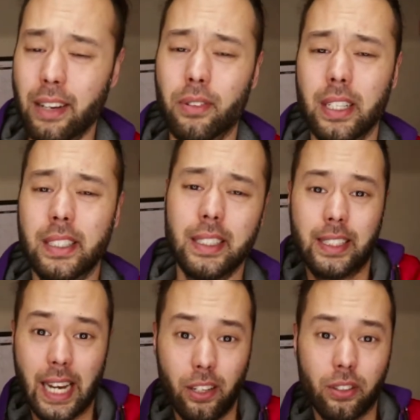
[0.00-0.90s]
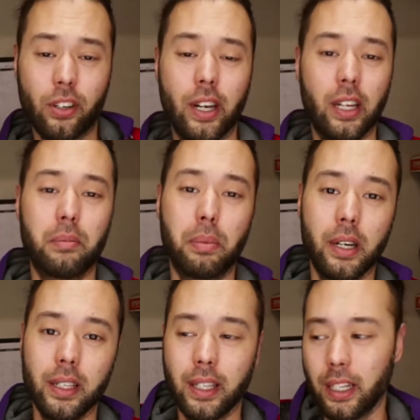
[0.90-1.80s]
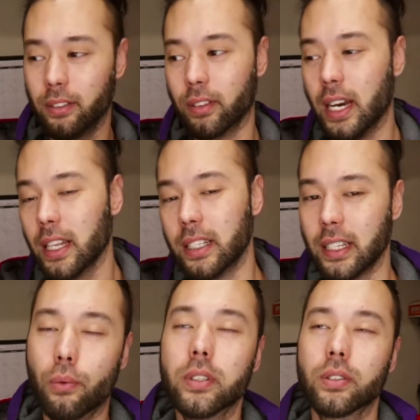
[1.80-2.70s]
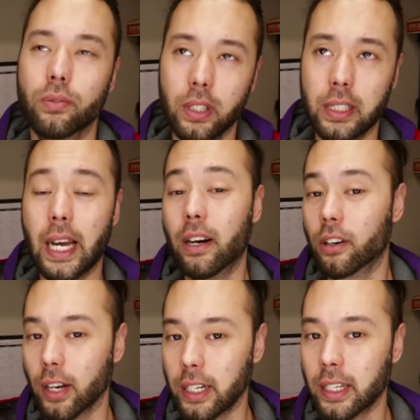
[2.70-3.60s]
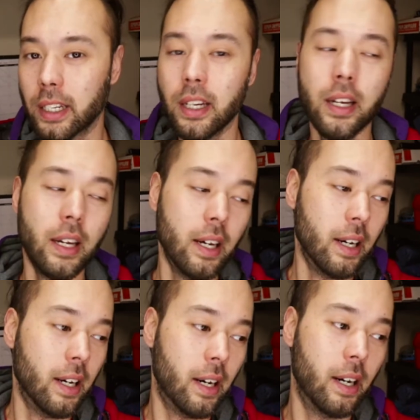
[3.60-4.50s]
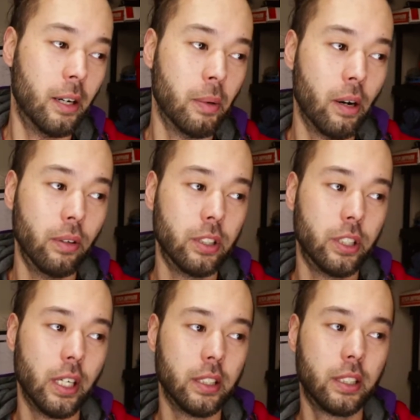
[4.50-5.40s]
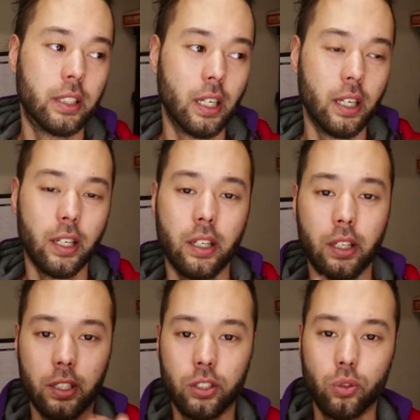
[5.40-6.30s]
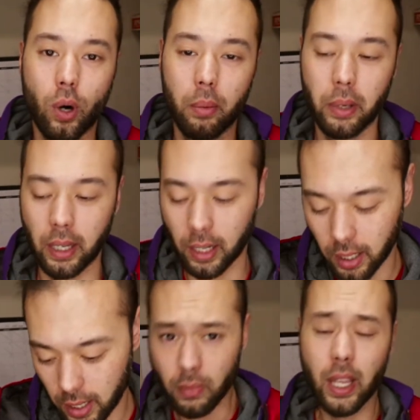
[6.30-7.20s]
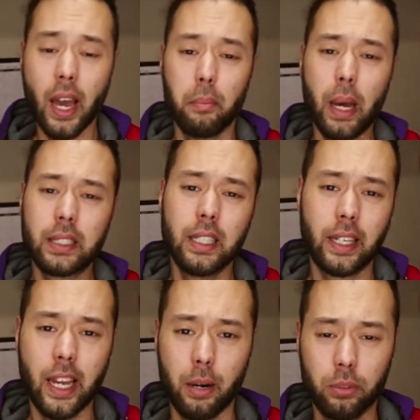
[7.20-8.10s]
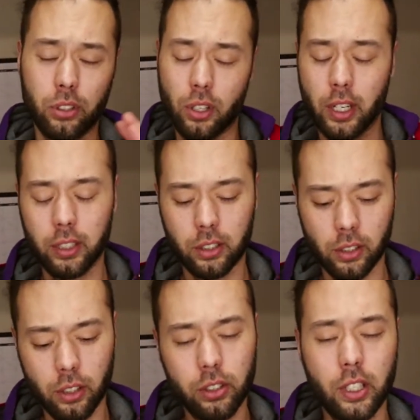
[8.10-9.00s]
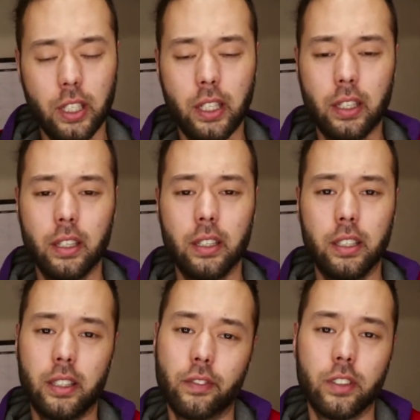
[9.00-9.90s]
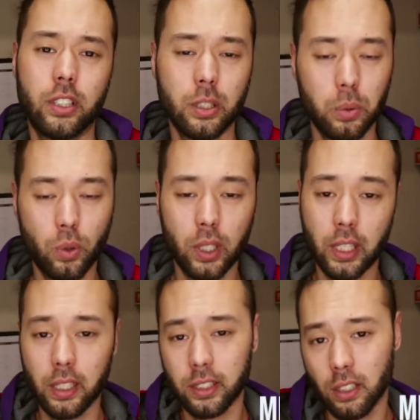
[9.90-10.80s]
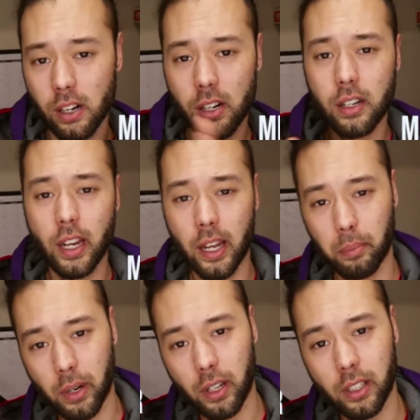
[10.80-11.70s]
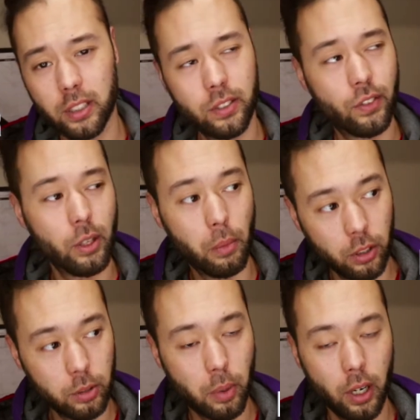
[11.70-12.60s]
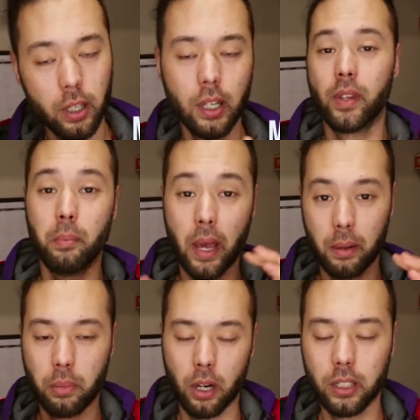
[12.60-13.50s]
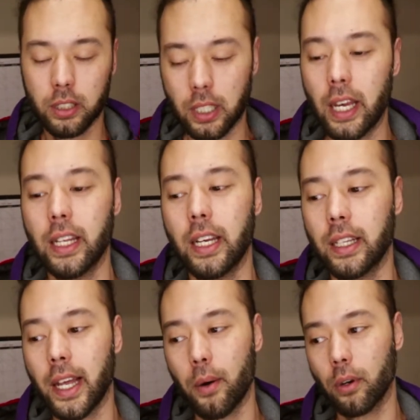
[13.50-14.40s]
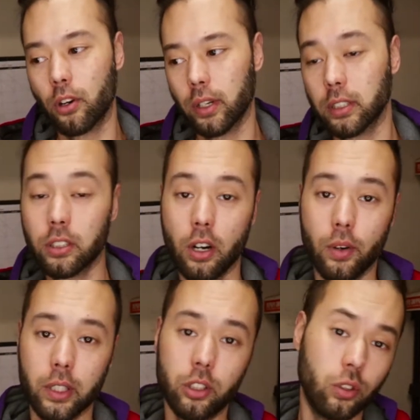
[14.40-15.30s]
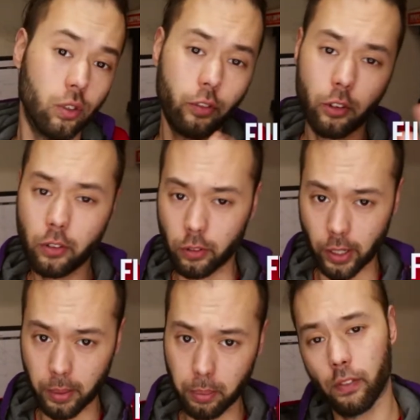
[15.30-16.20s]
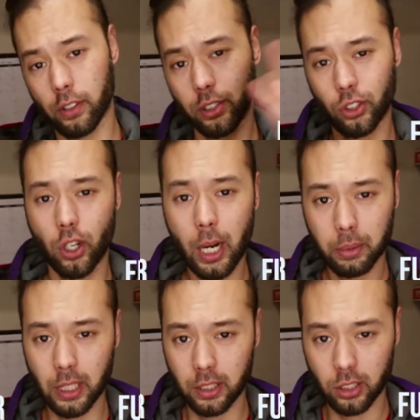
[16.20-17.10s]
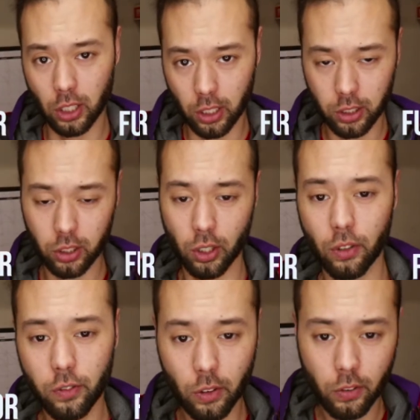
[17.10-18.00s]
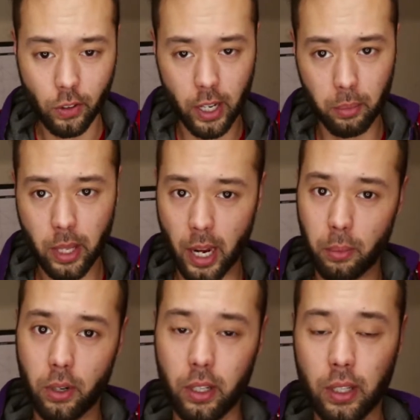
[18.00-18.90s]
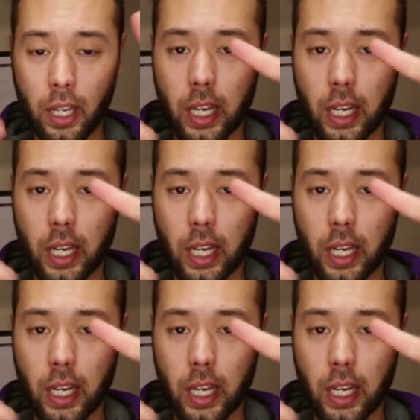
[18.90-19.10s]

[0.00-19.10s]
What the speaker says: and wanted to downgrade, but in reality, I wasn't really downgrading. I was just swapping. Yeah, back to the cameras. Okay, so those are the differences between DSLR and mirrorless for the most part, the main parts. And then now we're going to go into full frame versus crop sensor. So full frame camera